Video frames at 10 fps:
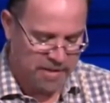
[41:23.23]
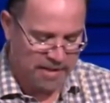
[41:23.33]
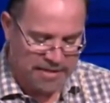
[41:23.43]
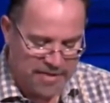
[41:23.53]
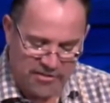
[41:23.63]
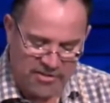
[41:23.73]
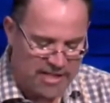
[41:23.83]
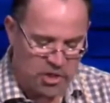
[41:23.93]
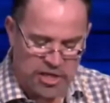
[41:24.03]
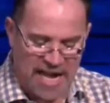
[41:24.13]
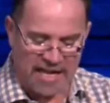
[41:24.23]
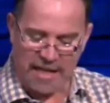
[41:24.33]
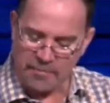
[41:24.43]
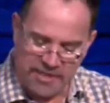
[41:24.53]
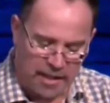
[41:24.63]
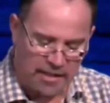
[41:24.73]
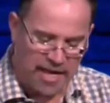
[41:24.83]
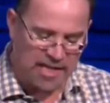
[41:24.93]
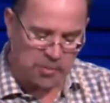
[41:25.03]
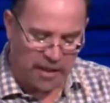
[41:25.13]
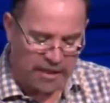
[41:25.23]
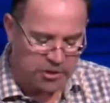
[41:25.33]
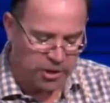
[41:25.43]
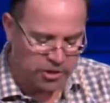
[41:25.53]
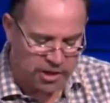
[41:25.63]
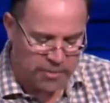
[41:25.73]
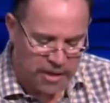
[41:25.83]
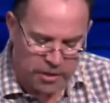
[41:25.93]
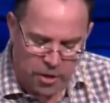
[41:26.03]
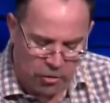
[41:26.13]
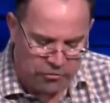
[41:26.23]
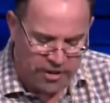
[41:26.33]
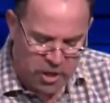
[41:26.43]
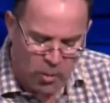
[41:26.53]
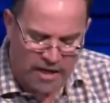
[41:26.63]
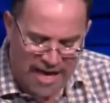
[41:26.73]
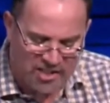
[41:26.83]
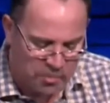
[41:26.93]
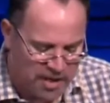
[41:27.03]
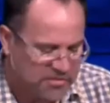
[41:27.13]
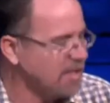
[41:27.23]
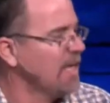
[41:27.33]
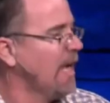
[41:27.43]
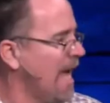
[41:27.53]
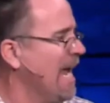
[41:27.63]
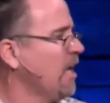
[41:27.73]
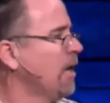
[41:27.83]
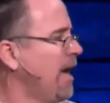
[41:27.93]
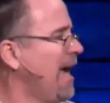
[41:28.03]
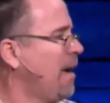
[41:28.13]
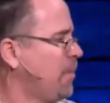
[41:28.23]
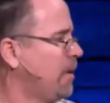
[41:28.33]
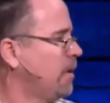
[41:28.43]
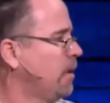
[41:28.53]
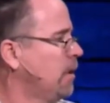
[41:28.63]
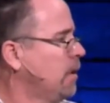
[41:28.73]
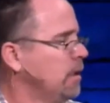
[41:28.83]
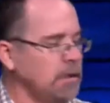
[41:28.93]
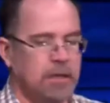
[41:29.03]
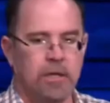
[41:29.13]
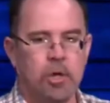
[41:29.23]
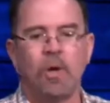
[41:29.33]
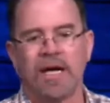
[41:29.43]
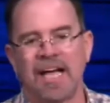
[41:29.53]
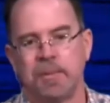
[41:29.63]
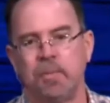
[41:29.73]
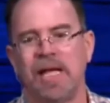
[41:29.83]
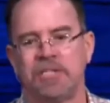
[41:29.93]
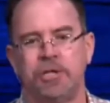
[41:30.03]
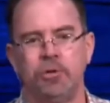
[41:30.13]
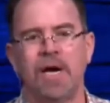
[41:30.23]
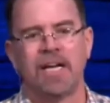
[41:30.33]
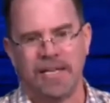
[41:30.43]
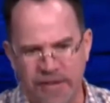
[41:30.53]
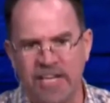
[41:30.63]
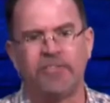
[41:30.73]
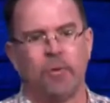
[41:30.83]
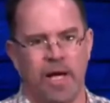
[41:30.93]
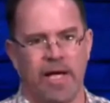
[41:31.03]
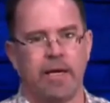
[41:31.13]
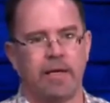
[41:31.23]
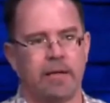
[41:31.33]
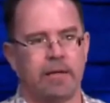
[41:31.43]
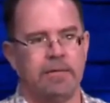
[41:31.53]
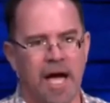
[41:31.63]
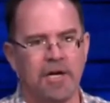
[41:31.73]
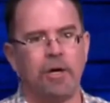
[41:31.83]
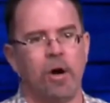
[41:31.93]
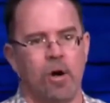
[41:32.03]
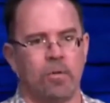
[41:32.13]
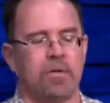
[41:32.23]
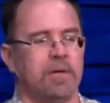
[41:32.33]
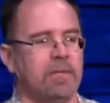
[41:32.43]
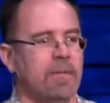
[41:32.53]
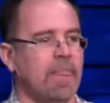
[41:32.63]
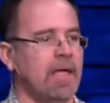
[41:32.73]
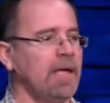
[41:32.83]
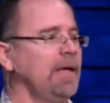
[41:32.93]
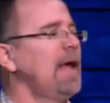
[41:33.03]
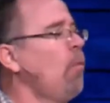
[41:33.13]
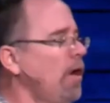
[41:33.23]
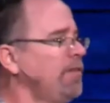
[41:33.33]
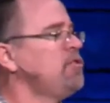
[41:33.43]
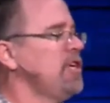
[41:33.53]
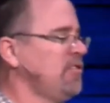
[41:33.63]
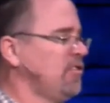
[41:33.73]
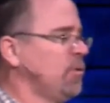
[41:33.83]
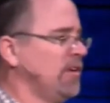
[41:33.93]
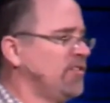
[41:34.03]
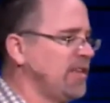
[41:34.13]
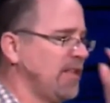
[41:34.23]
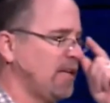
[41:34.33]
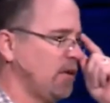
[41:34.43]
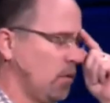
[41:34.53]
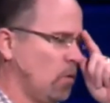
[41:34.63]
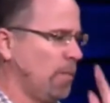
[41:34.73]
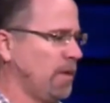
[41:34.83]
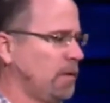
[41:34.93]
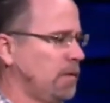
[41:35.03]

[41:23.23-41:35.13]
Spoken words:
Living in sin, shacking up, telling lies, playing church, committing adultery, and you want God's blessing? Ain't going to happen. You want God to bless you. You got to live His way, not your own. Now, what if Jesus would have said that to the woman?